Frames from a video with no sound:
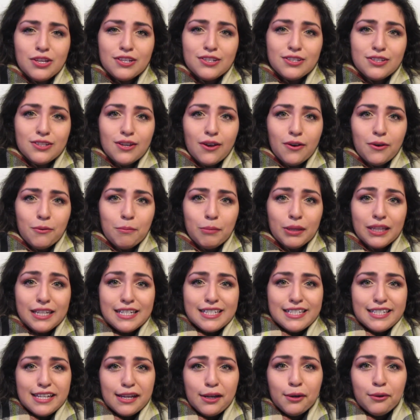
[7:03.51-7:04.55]
So
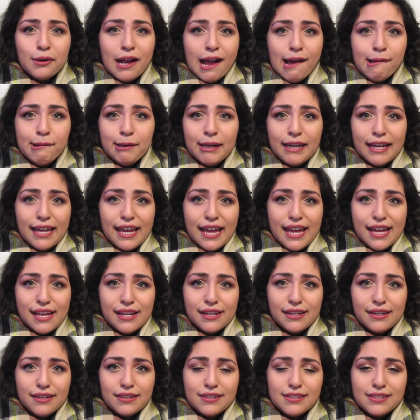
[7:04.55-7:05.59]
please stick around
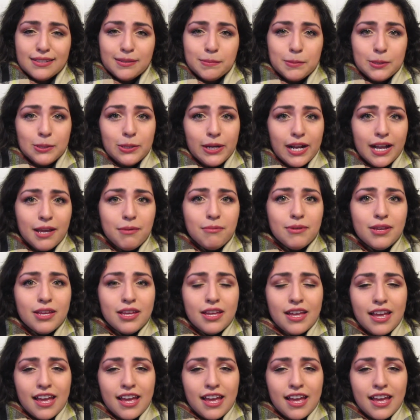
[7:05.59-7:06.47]
and subscribe,